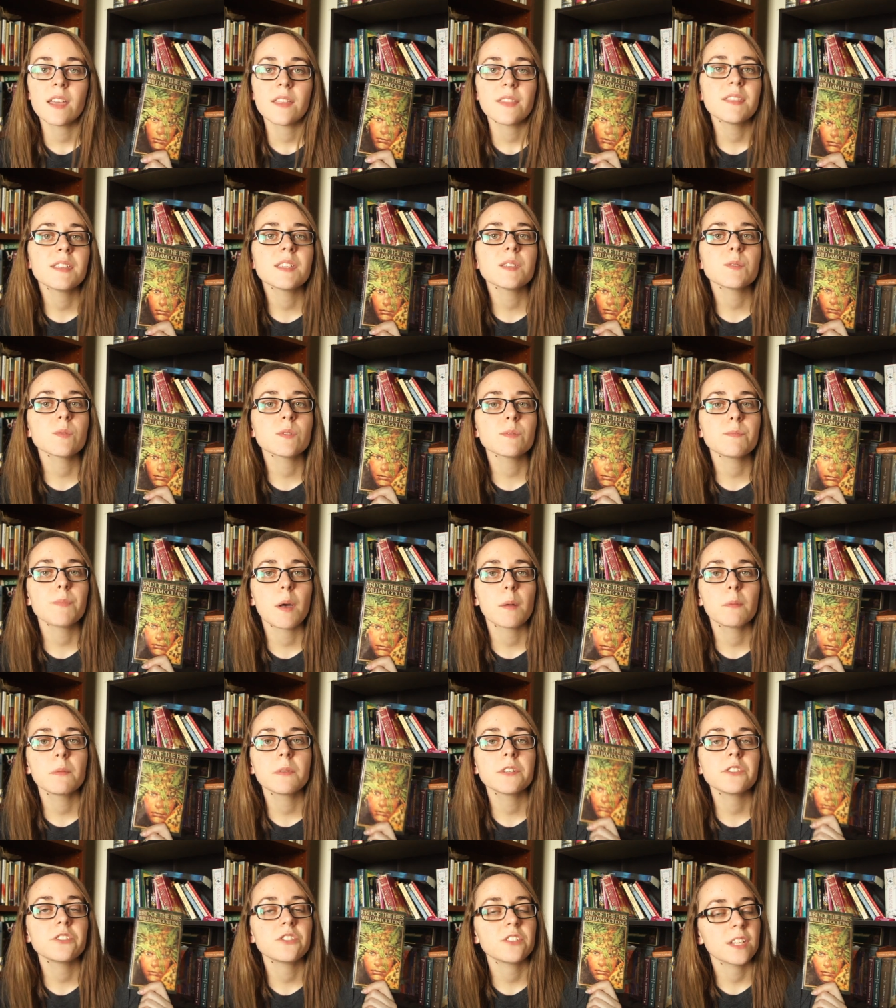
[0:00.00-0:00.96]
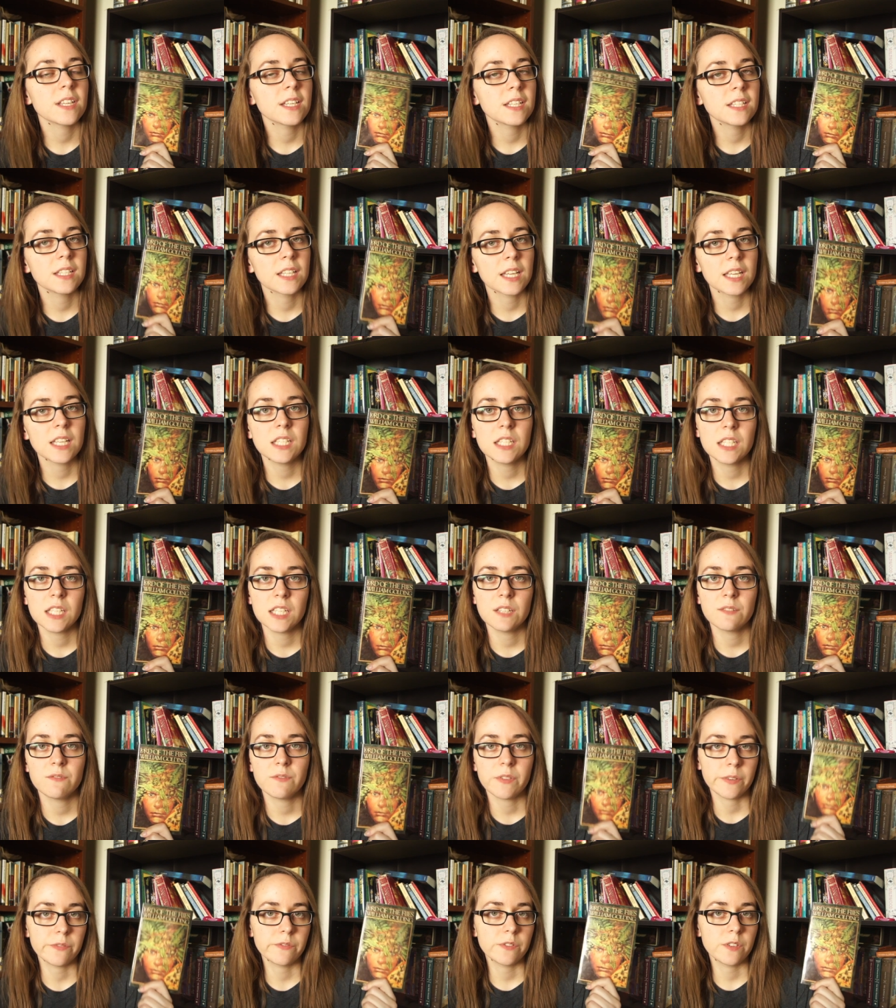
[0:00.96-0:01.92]
This was published in
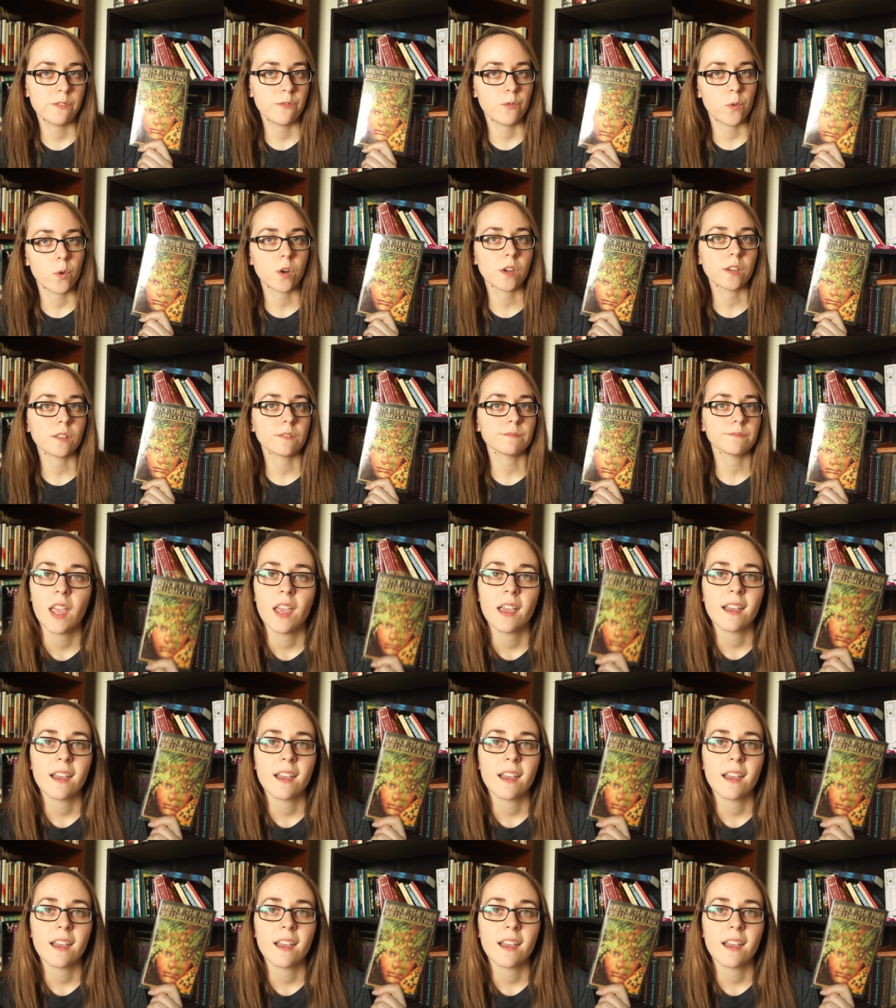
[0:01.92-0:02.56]
1954.